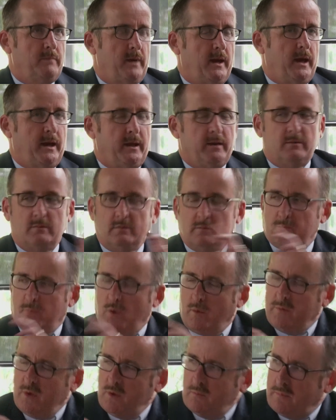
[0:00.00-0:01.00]
And
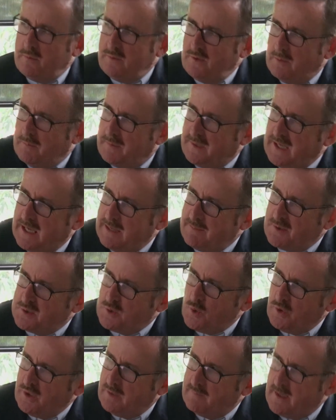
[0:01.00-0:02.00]
Bob, you began by
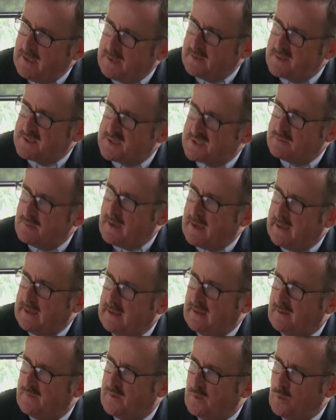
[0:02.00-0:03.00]
talking about
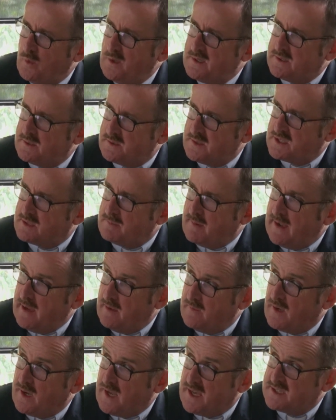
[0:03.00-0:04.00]
dismay, the recent dismay
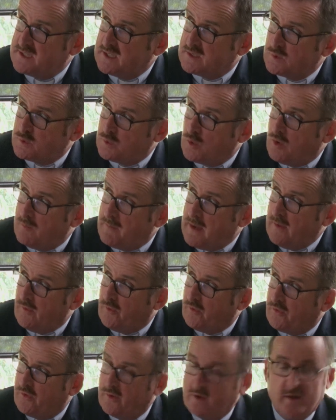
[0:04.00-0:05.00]
of the last 6 or 12
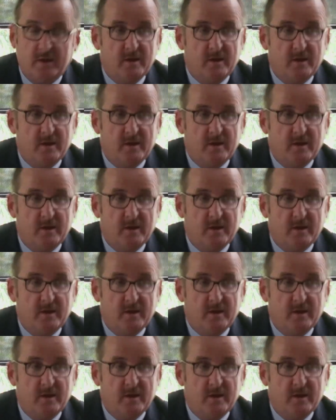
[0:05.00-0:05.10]
months.